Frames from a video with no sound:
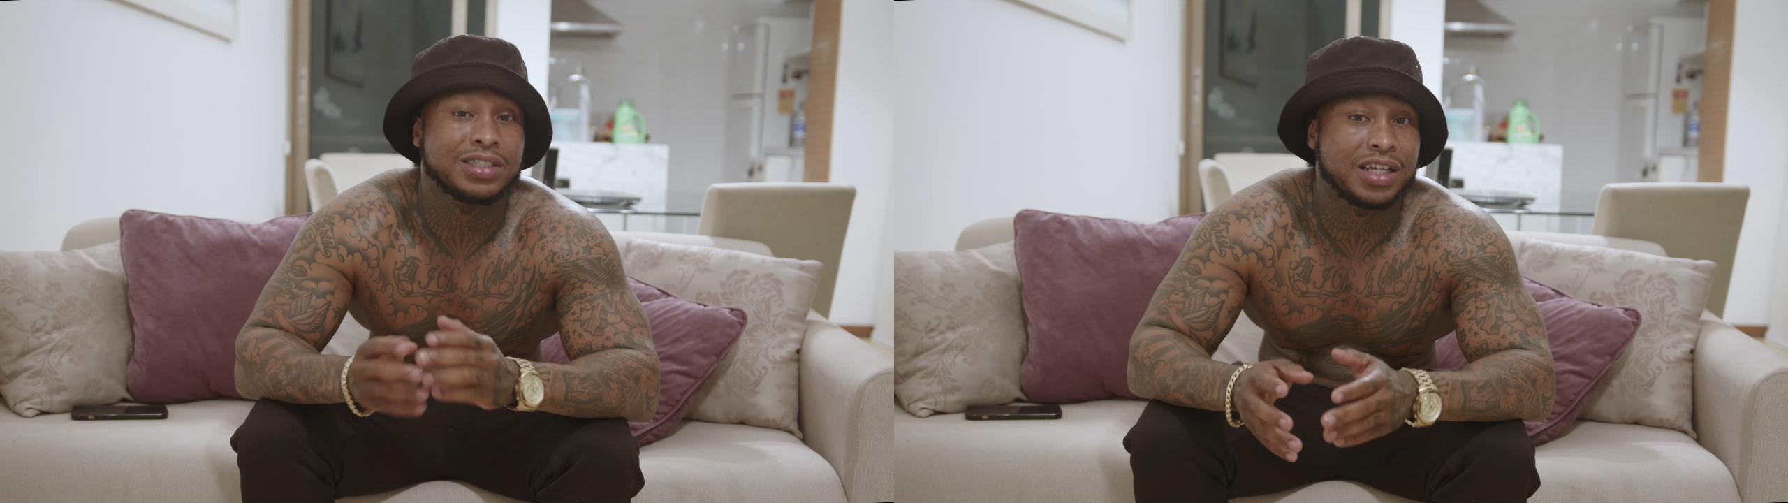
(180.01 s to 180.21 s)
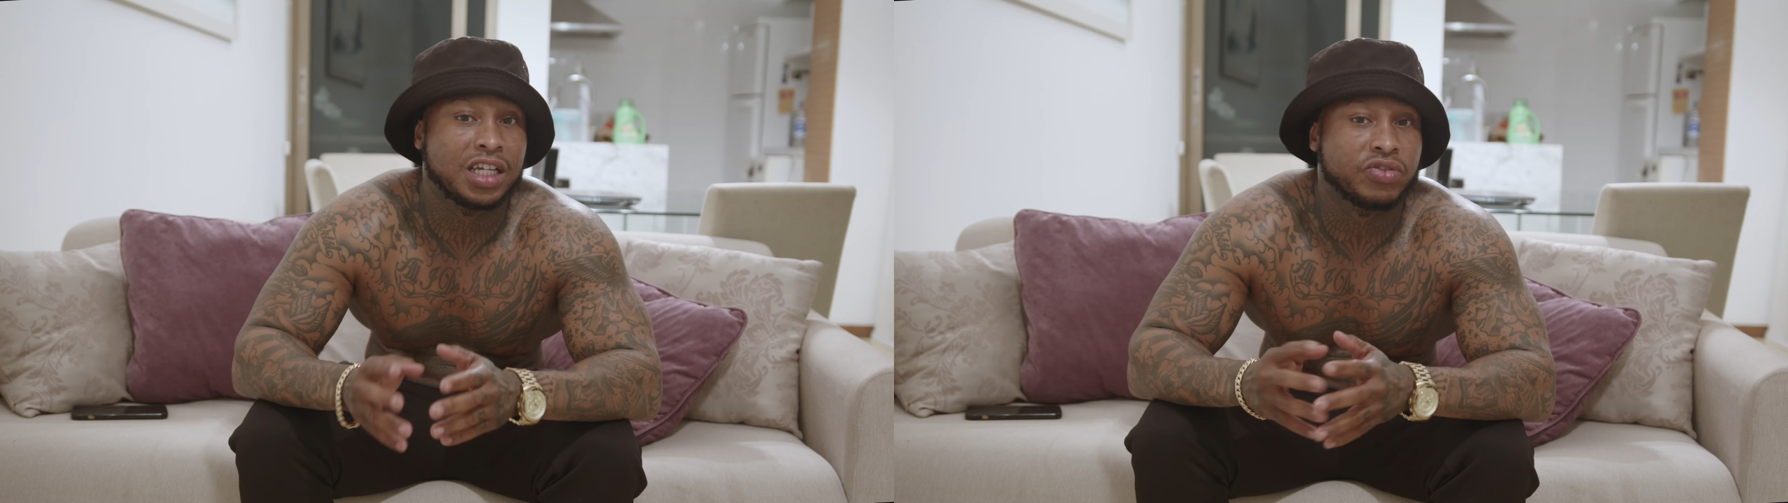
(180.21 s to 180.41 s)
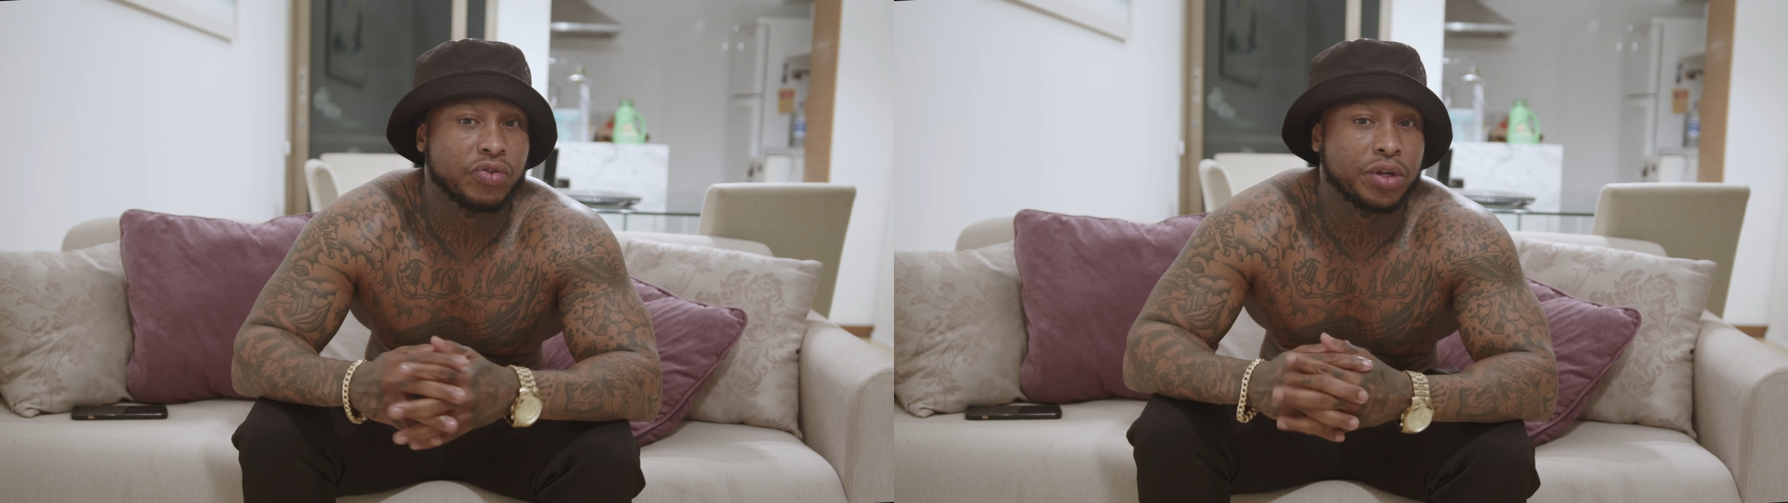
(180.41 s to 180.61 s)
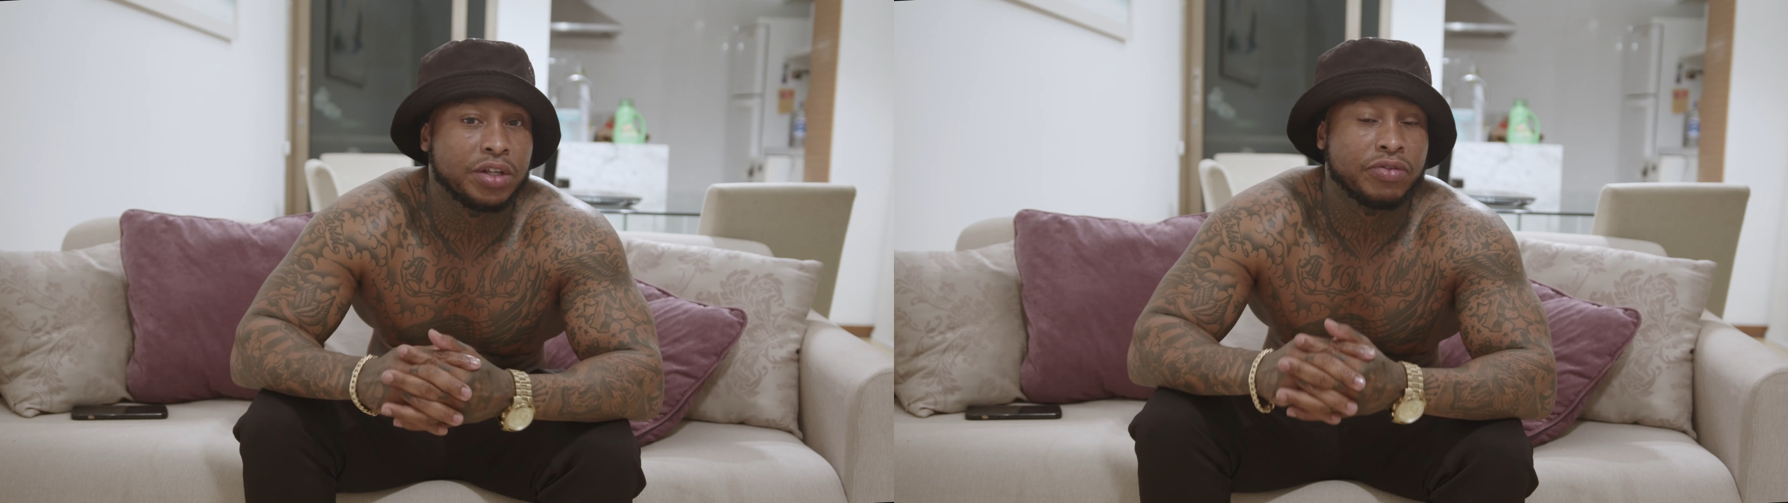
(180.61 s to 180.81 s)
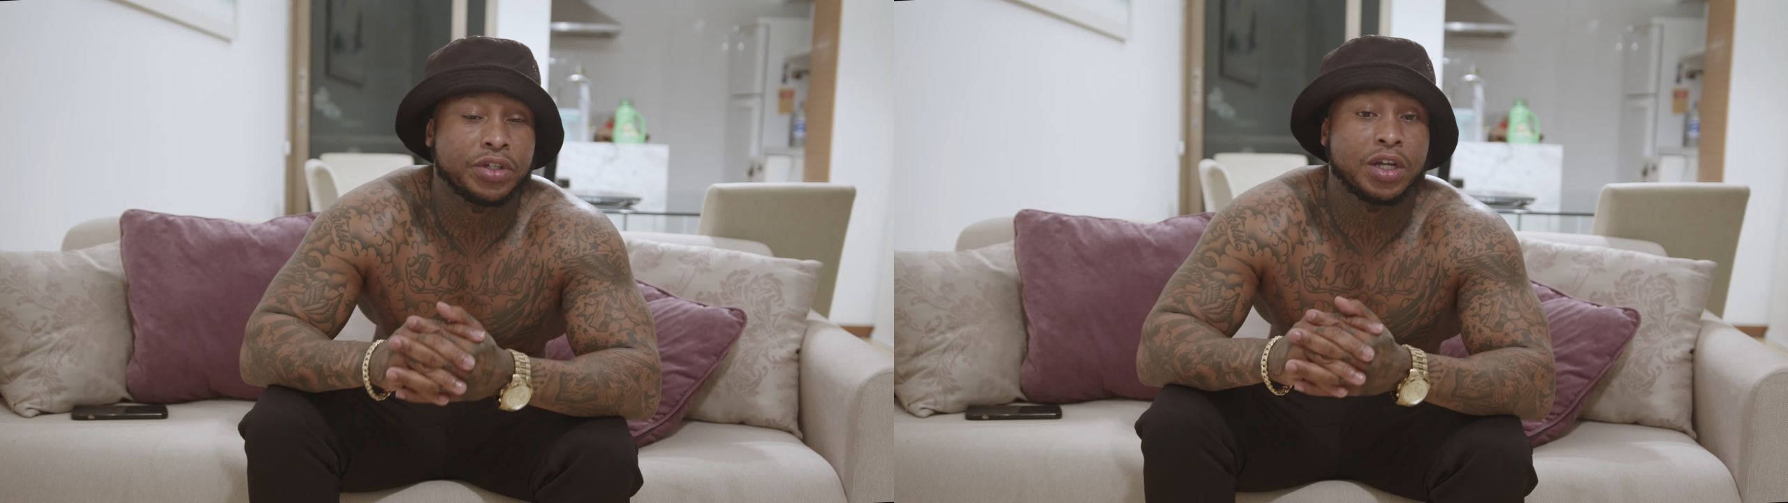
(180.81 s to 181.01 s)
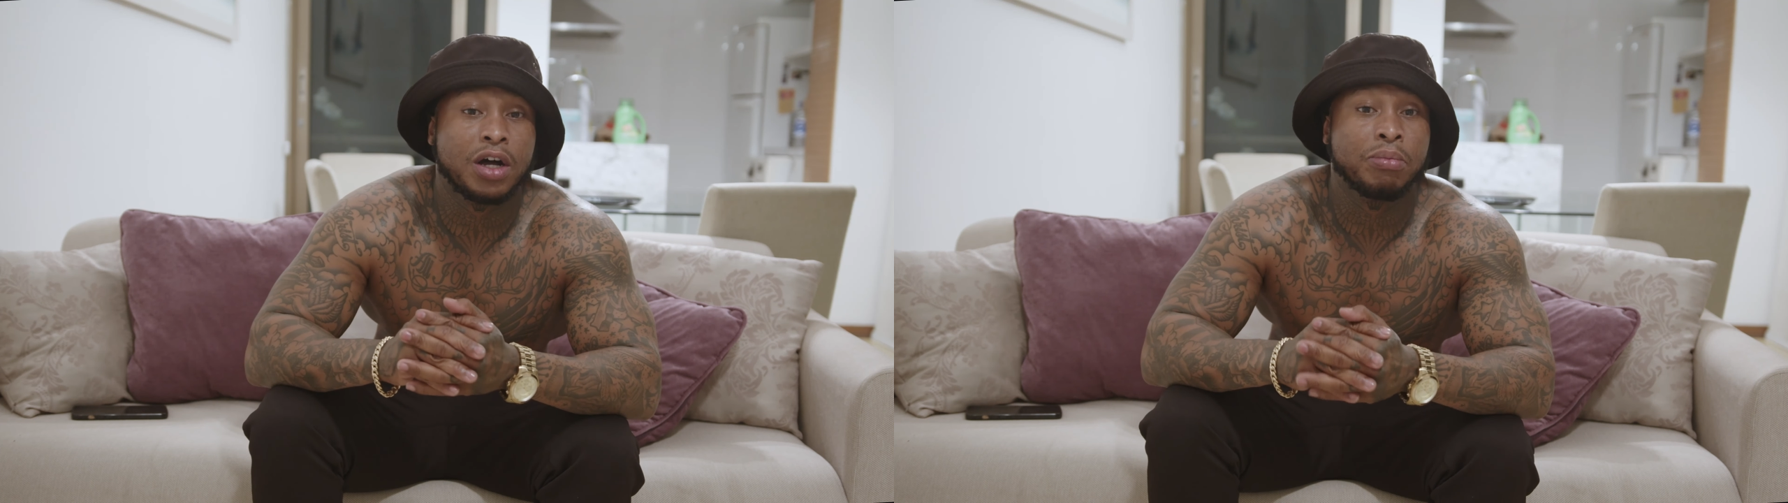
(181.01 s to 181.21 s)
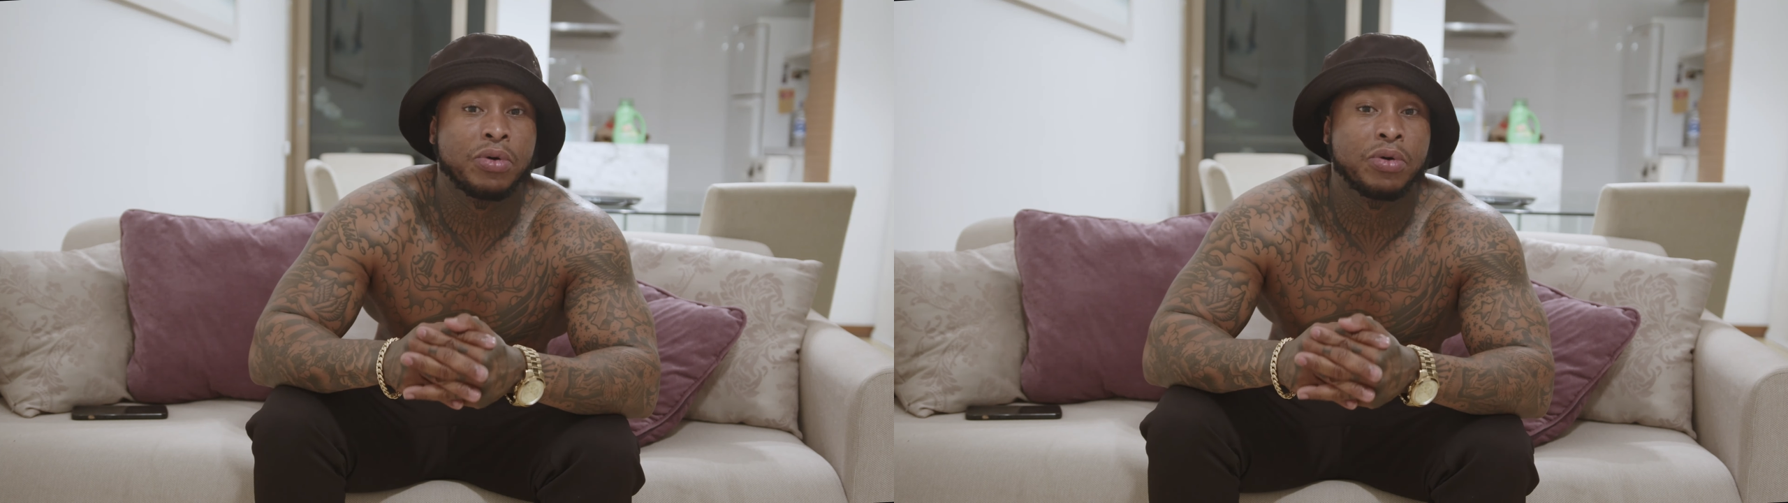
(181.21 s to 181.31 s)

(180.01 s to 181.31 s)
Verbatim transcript: guest friendly for y'all